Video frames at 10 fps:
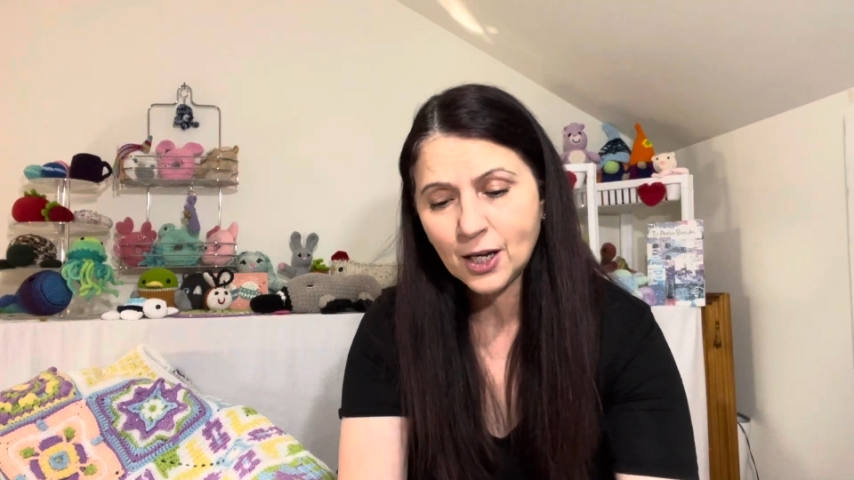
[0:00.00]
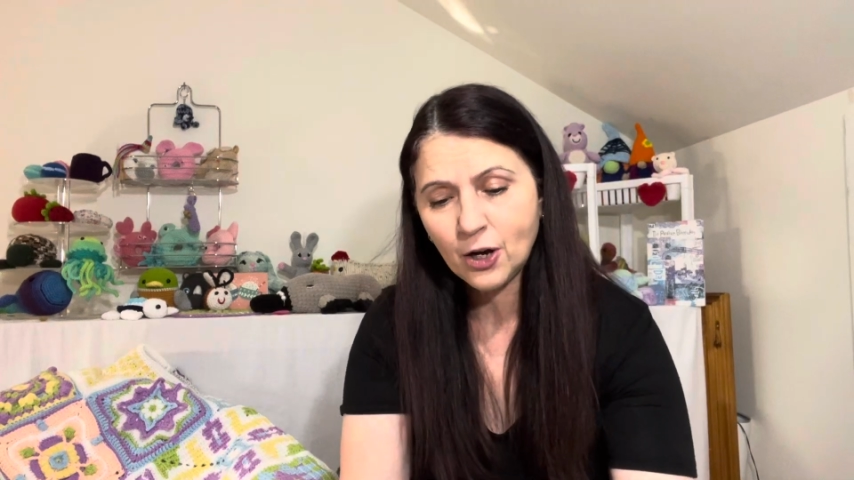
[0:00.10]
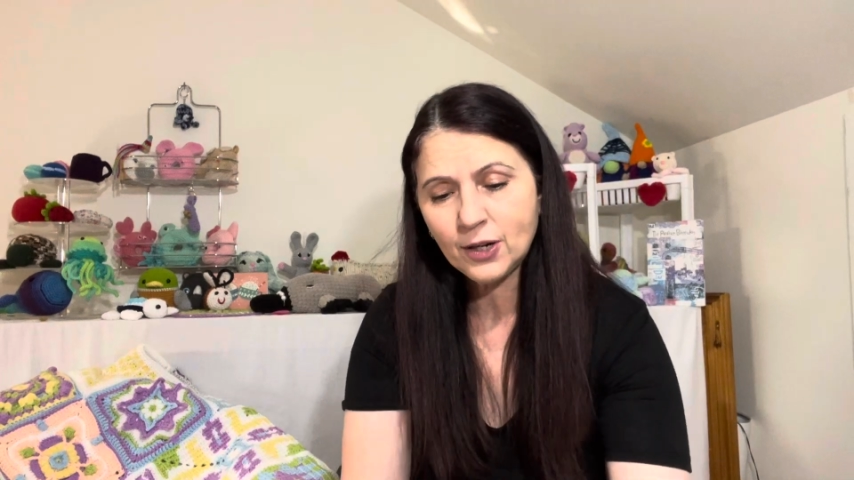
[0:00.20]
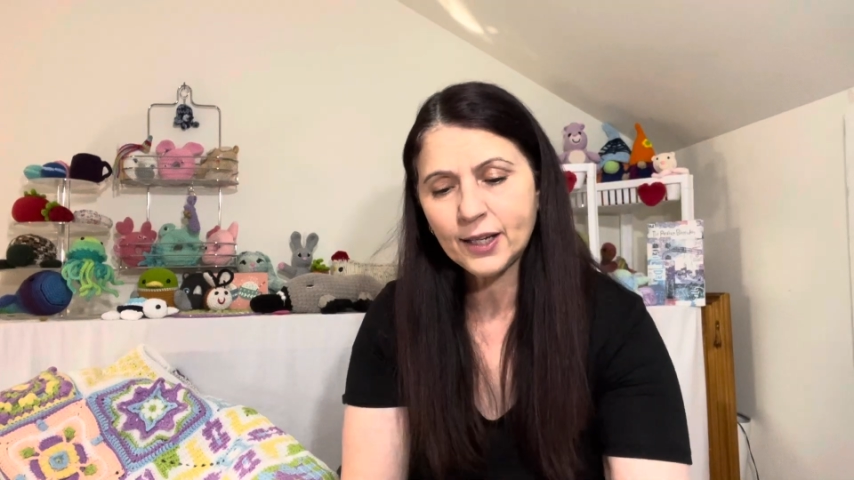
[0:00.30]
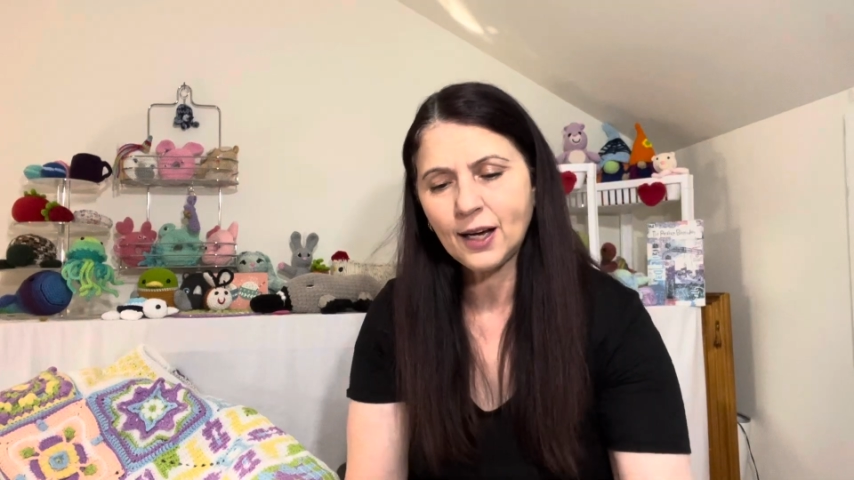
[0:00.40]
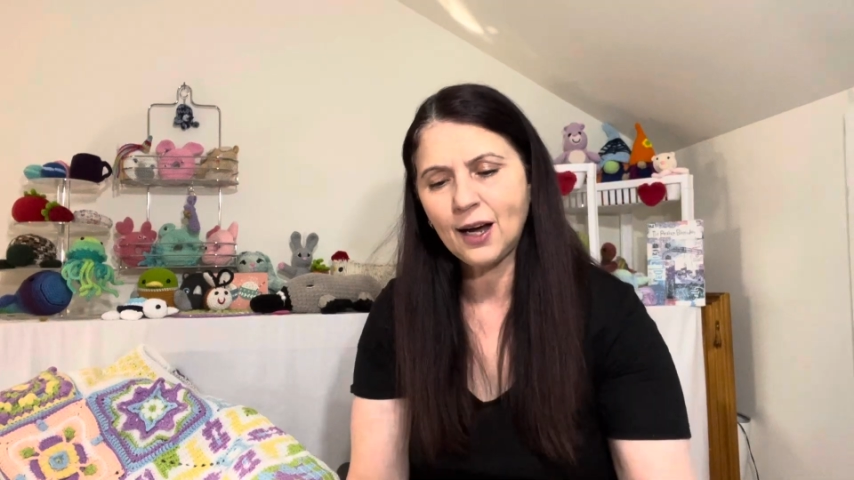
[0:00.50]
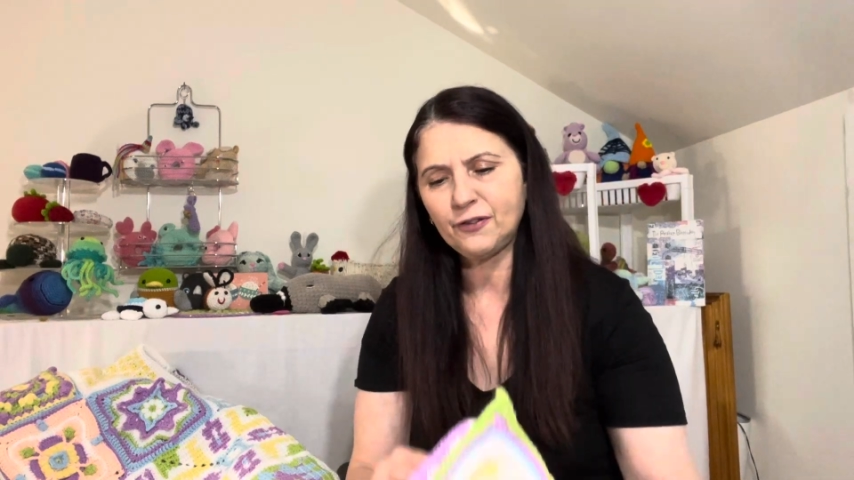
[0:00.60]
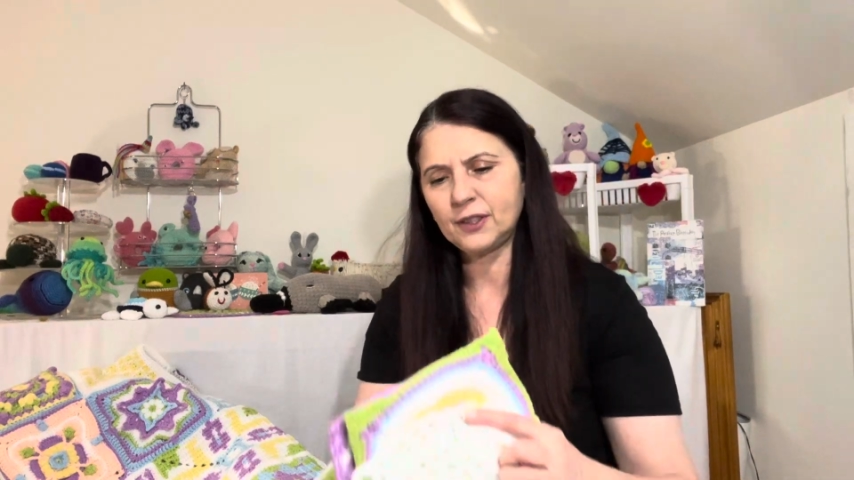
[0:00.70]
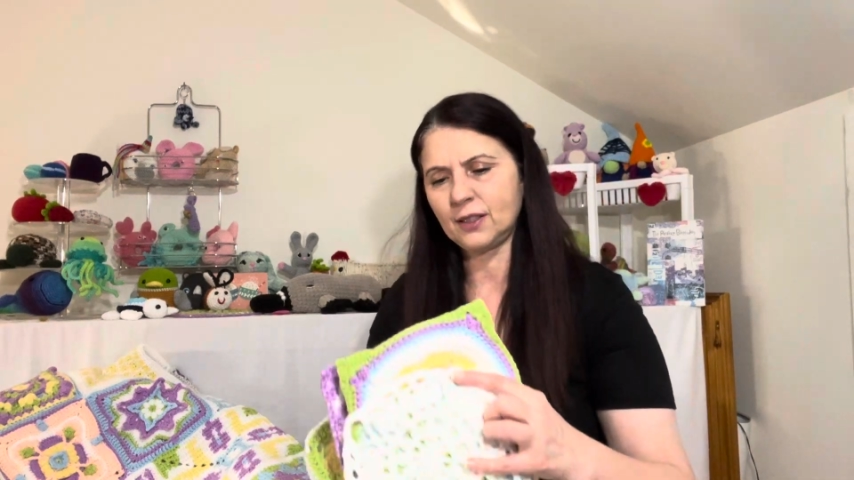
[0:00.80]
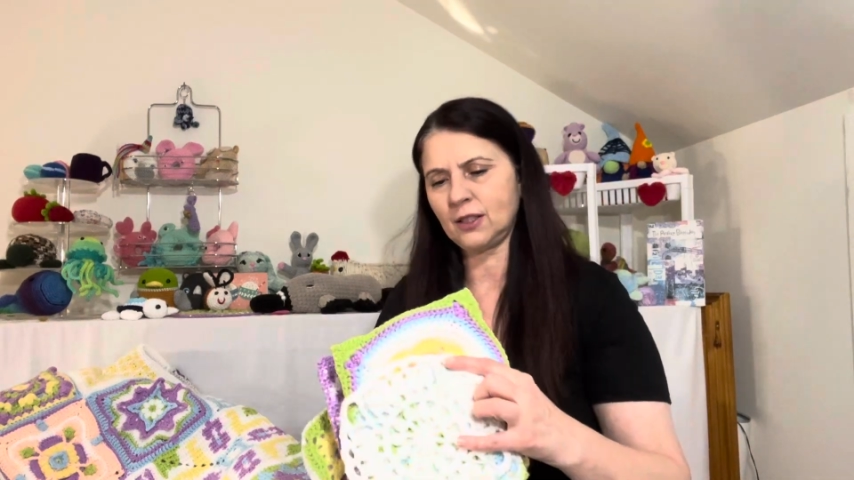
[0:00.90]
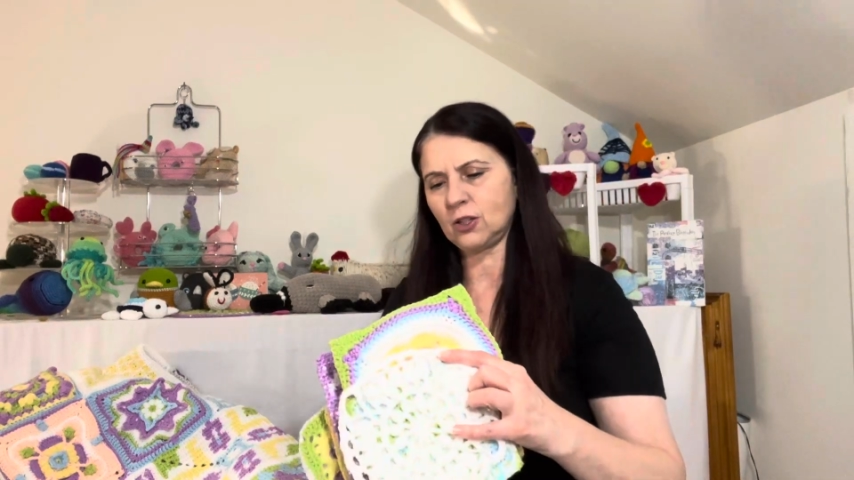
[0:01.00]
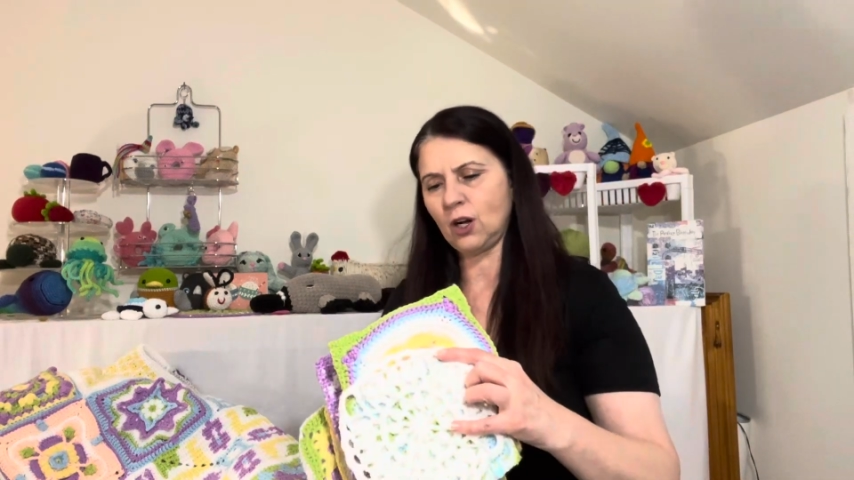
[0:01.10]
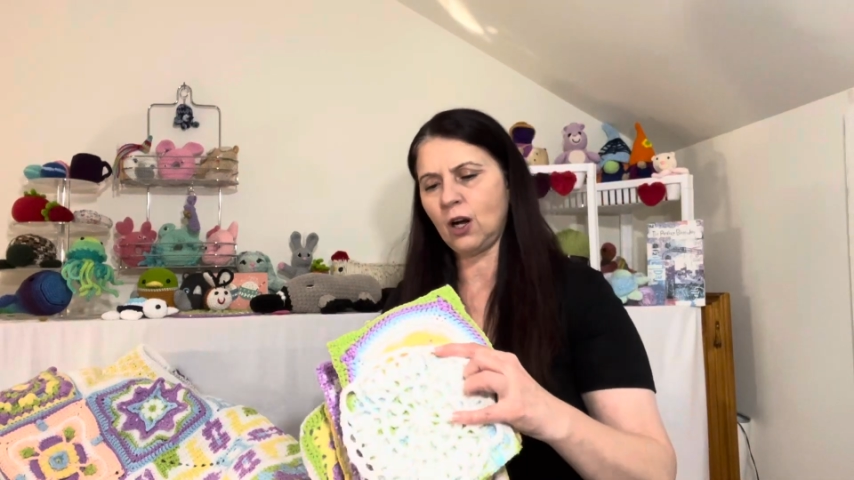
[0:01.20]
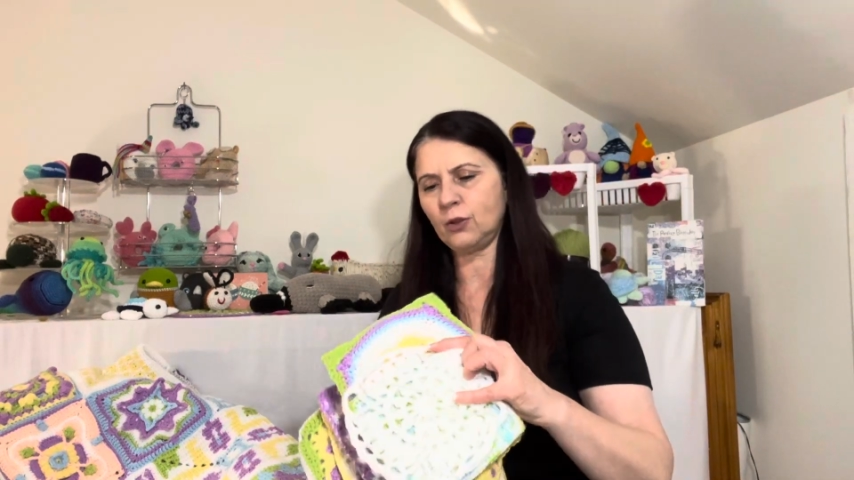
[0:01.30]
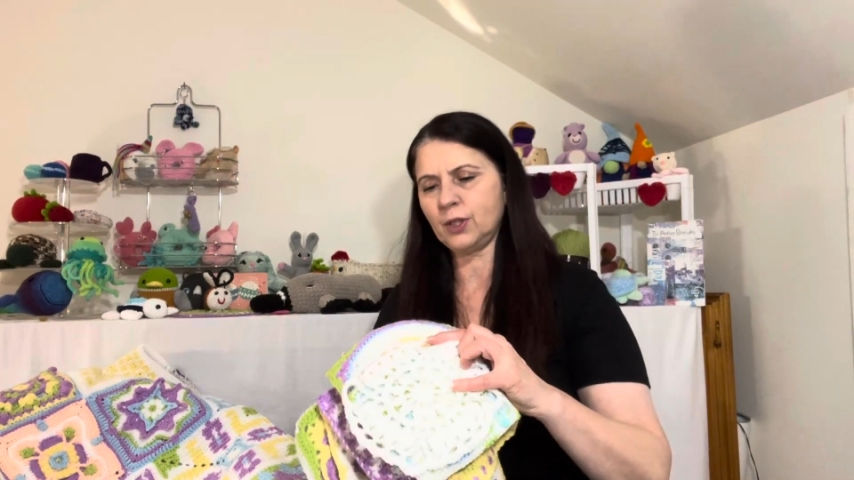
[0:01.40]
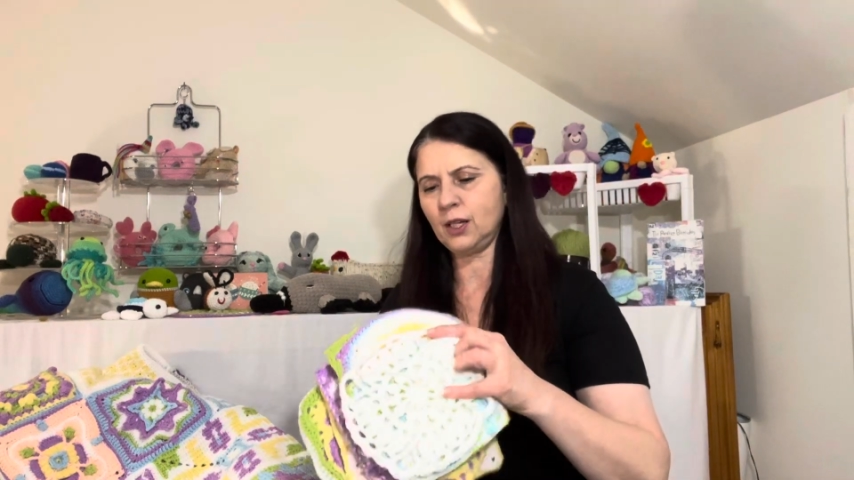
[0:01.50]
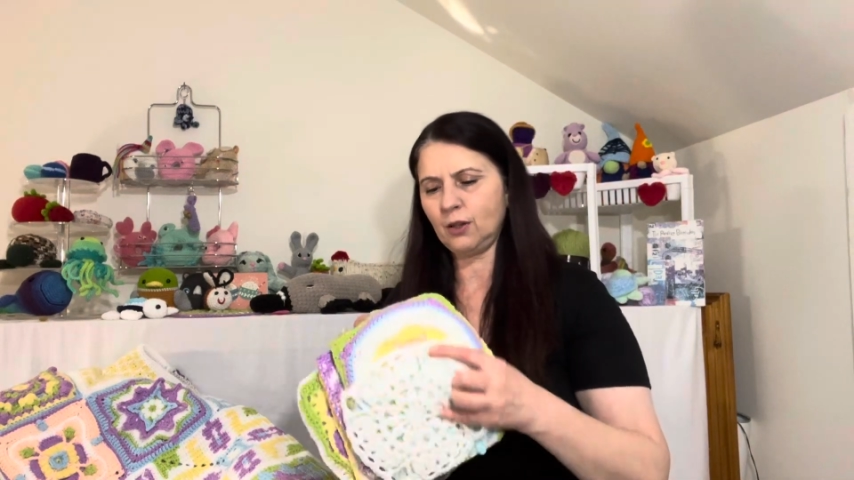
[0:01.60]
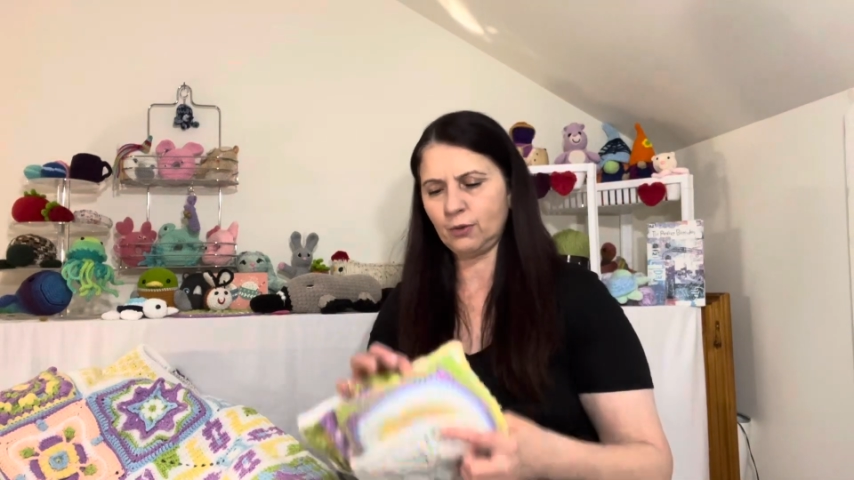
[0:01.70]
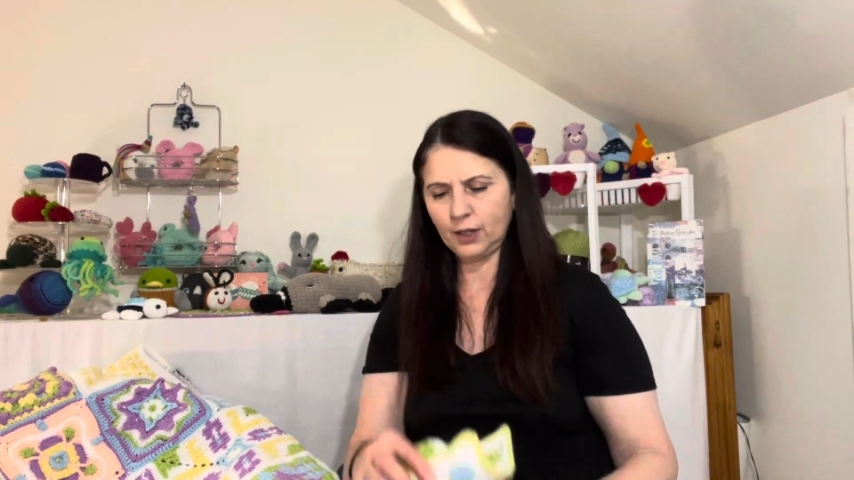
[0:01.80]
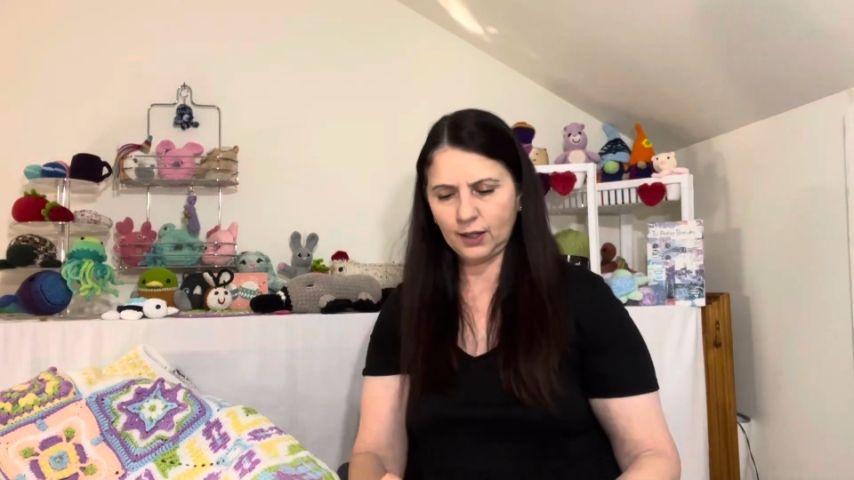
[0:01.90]
only half a dozen tiles
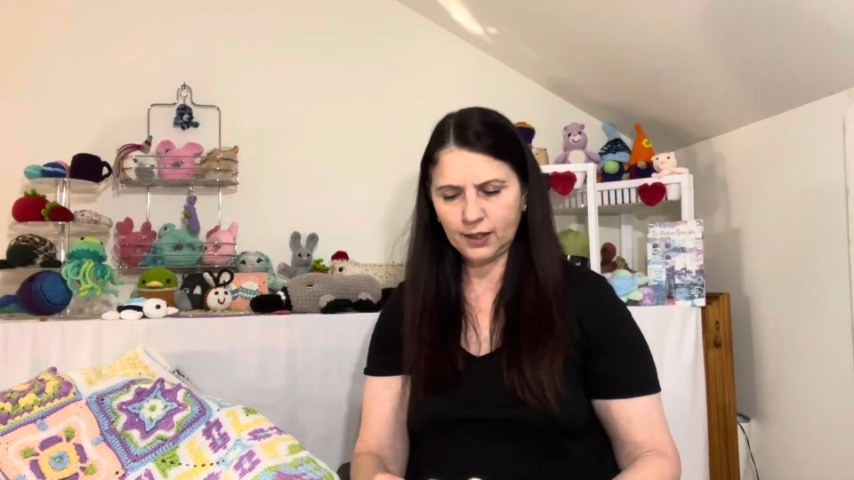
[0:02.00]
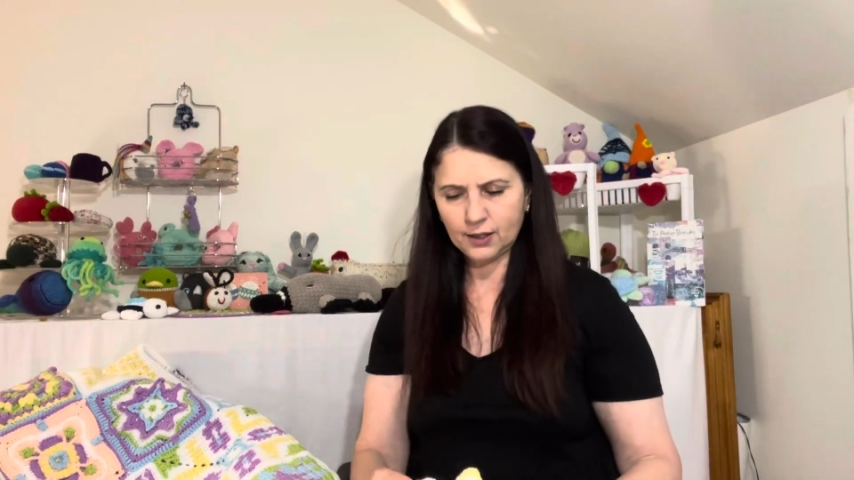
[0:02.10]
here really.